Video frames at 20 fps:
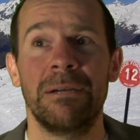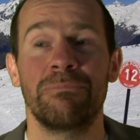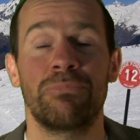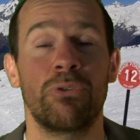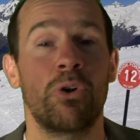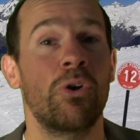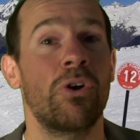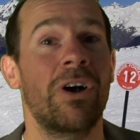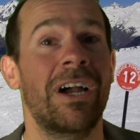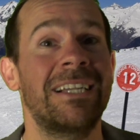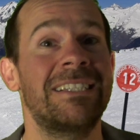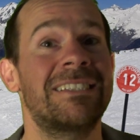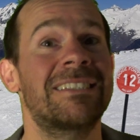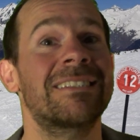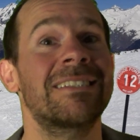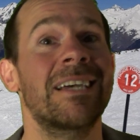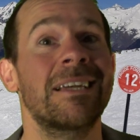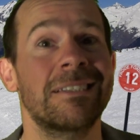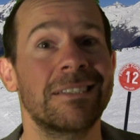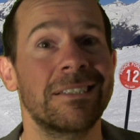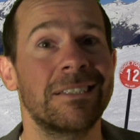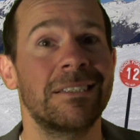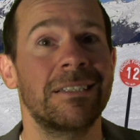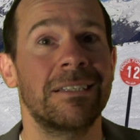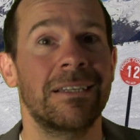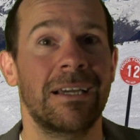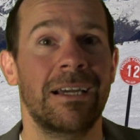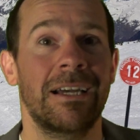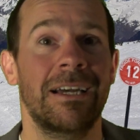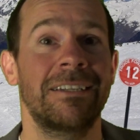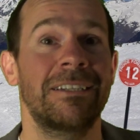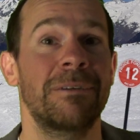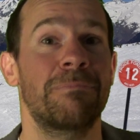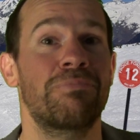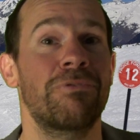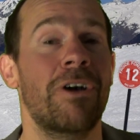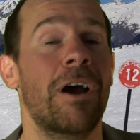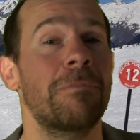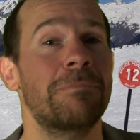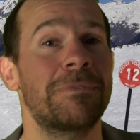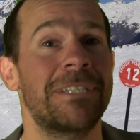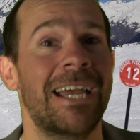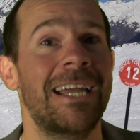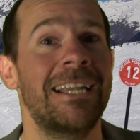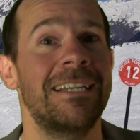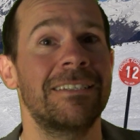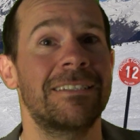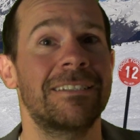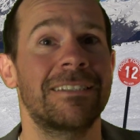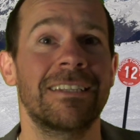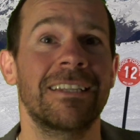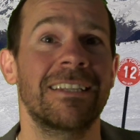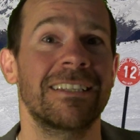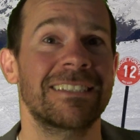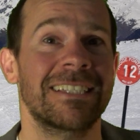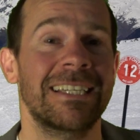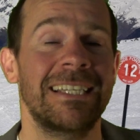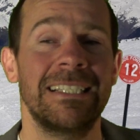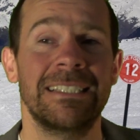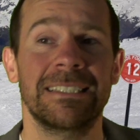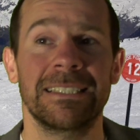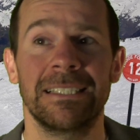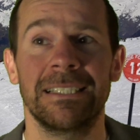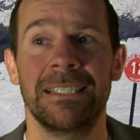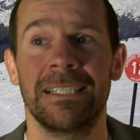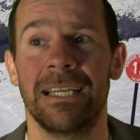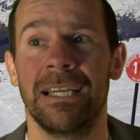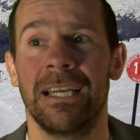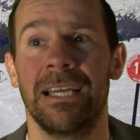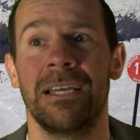brought a sudden and abrupt end to the season,